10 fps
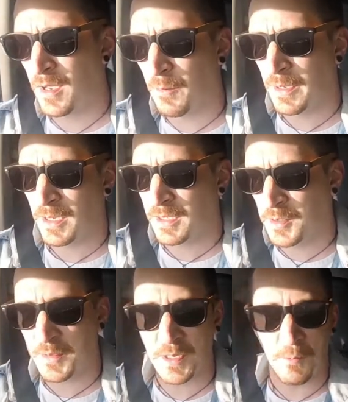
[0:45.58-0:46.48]
We are
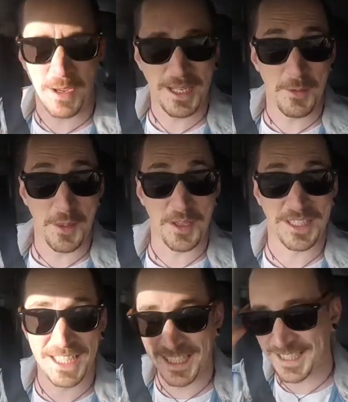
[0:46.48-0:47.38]
doing a wedding with her
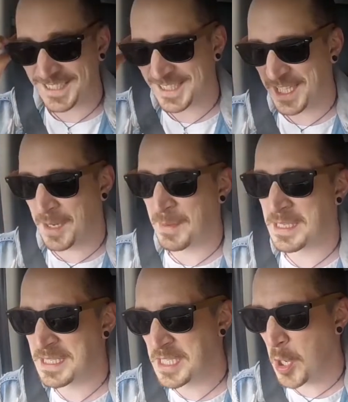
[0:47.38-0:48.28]
today. It's going to
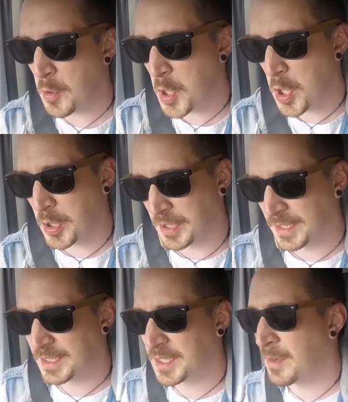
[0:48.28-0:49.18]
be so good,
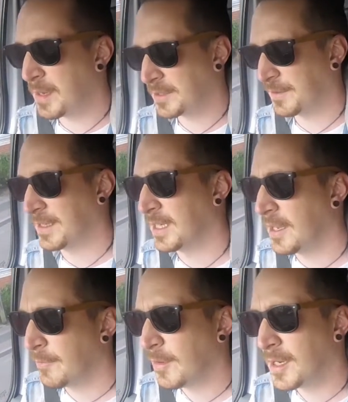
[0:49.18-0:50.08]
so much fun.
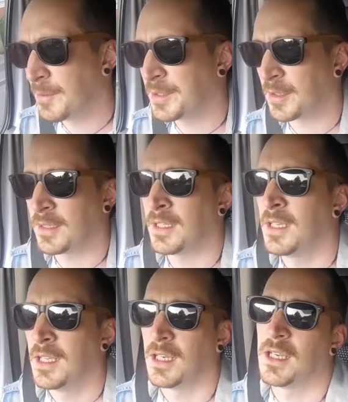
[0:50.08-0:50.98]
Love working with Donna,
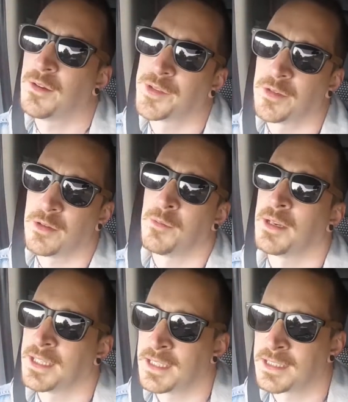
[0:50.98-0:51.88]
love shooting
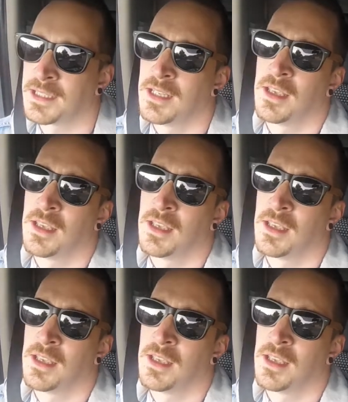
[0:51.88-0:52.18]
weddings.